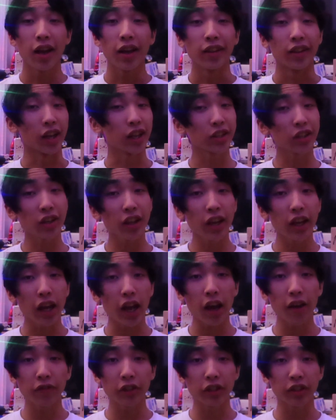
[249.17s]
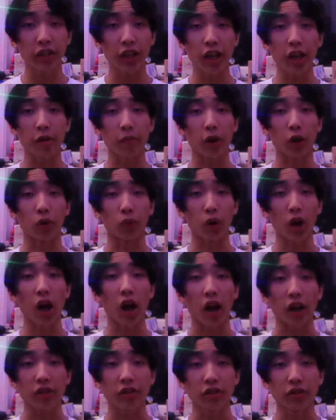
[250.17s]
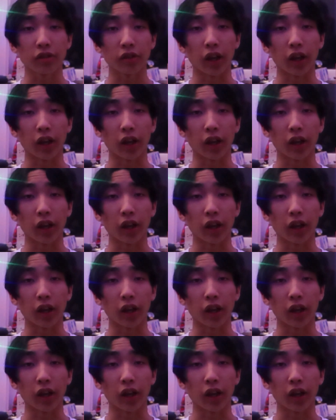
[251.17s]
That's all I have to say about rocks.